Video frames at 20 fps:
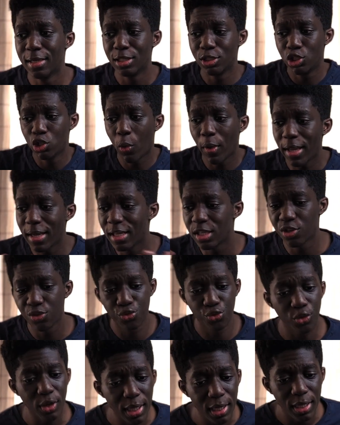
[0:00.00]
join us
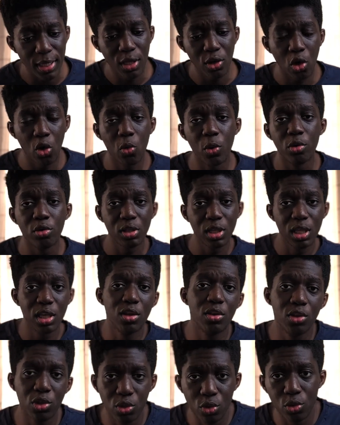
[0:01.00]
freely or we'll
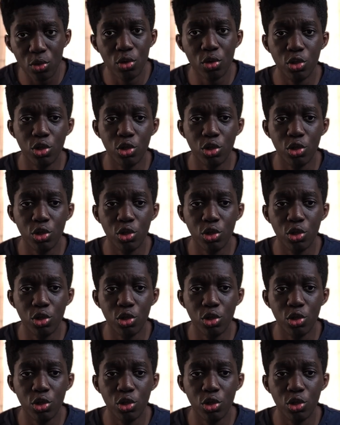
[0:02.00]
kill you,